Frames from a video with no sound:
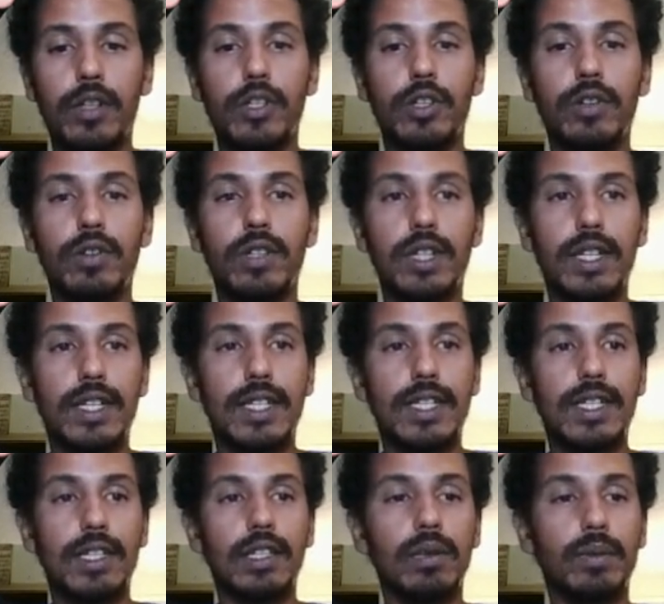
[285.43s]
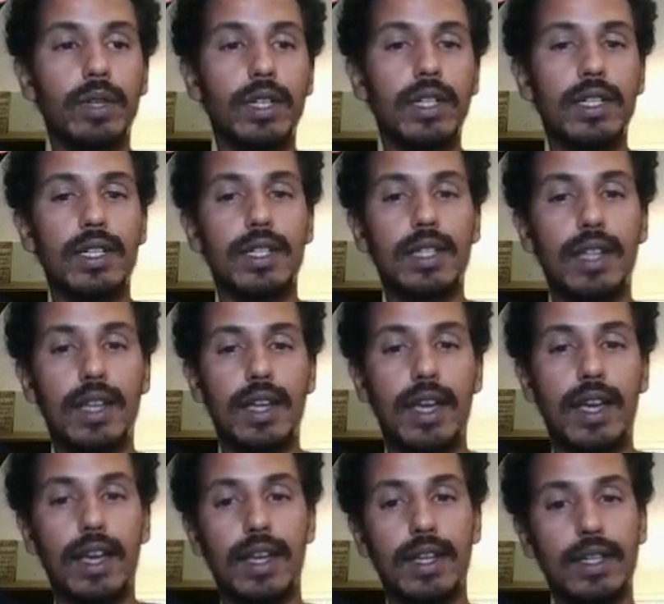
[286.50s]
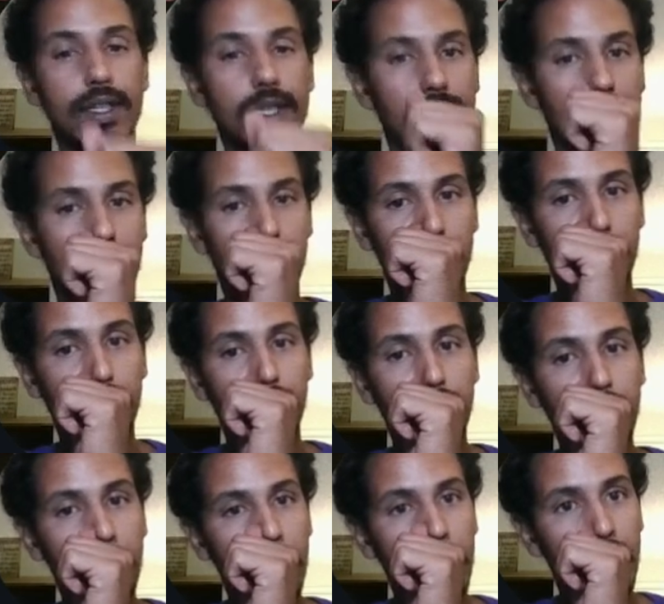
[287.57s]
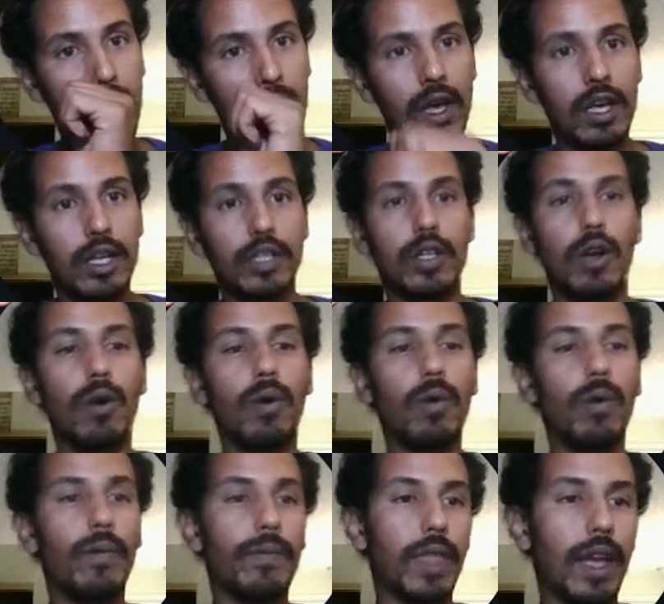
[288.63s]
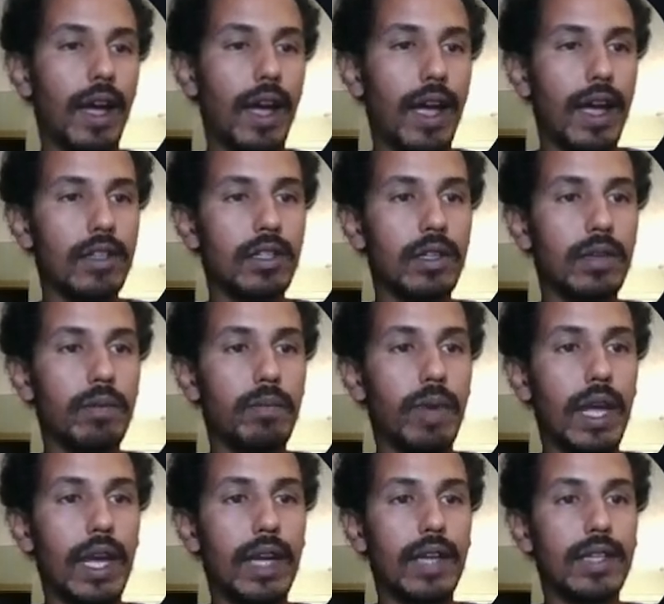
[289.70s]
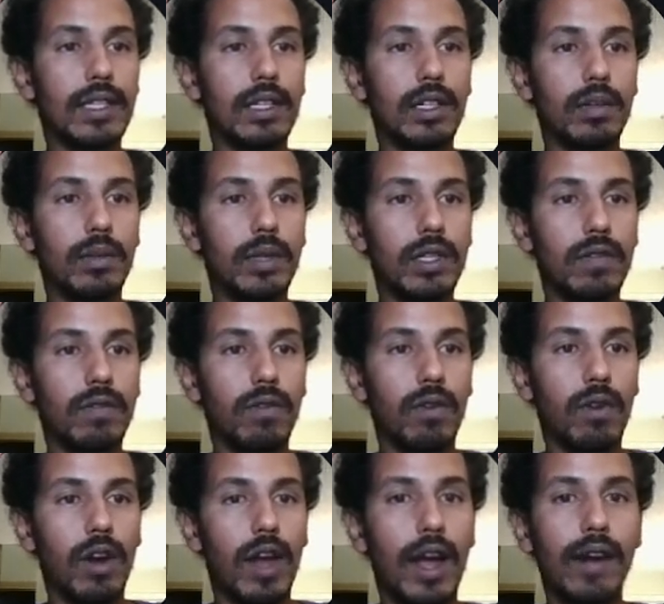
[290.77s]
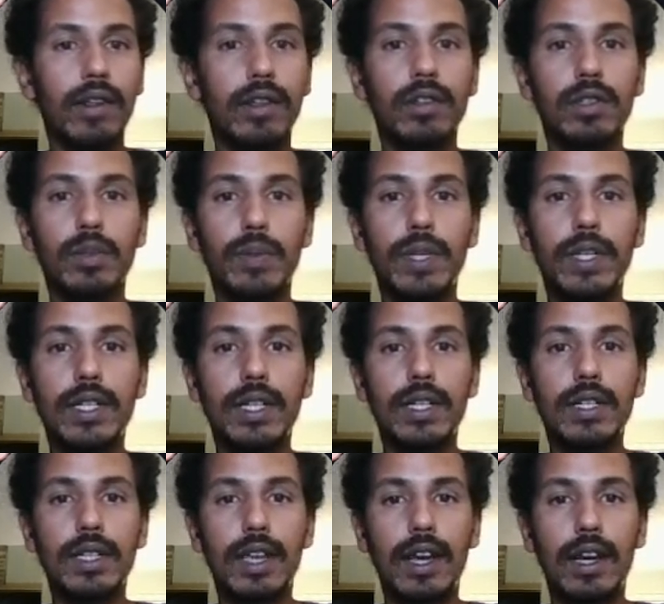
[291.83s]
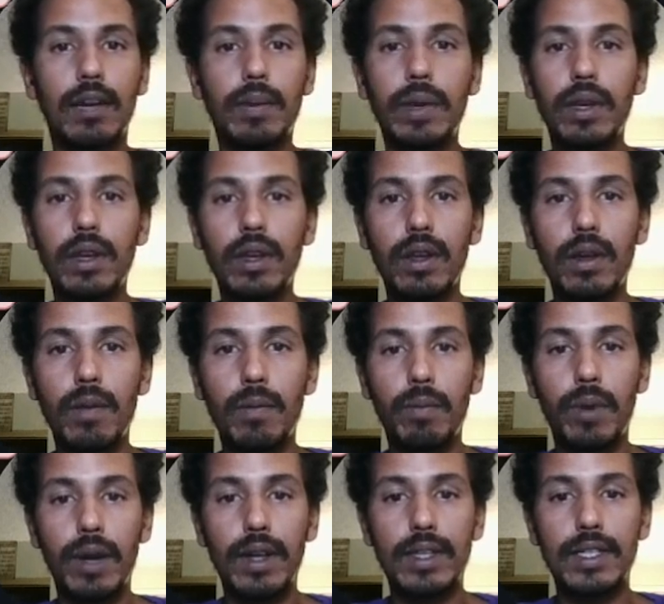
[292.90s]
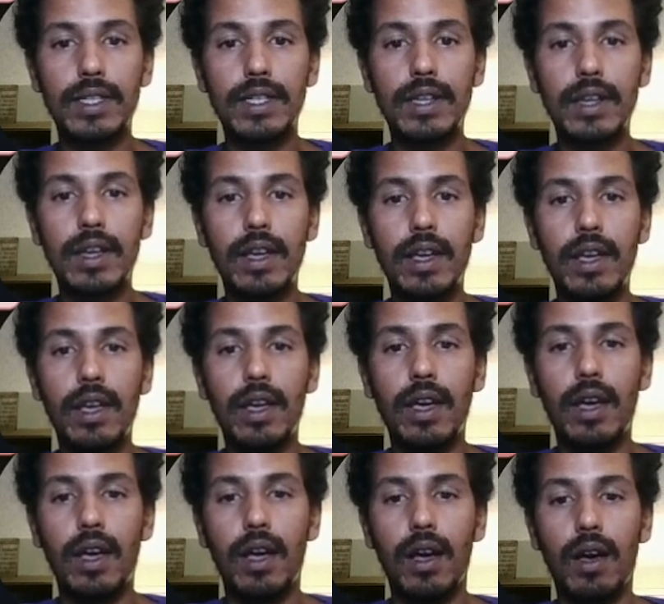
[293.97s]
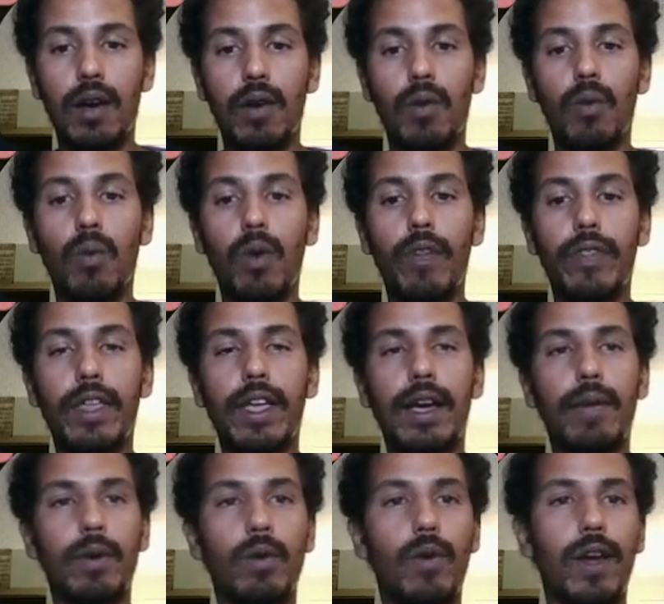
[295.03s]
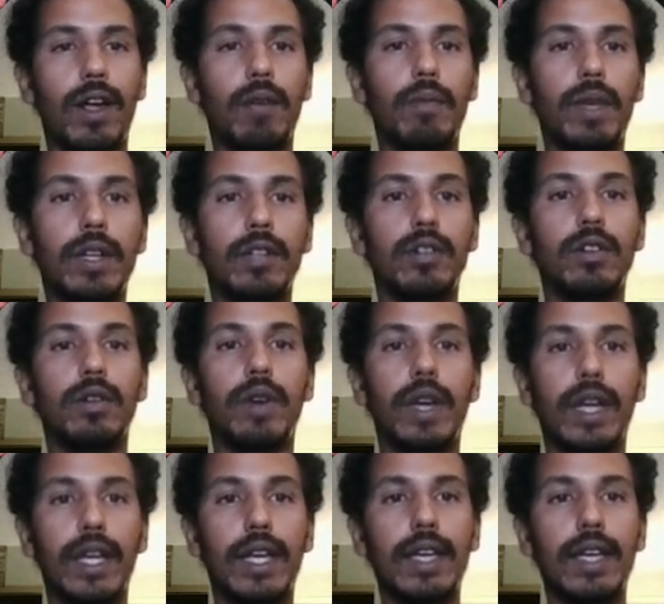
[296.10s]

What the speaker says: choose a syllabus, and so I actually made a syllabus for how to use Peace Antz Academy, but one thing I would recommend doing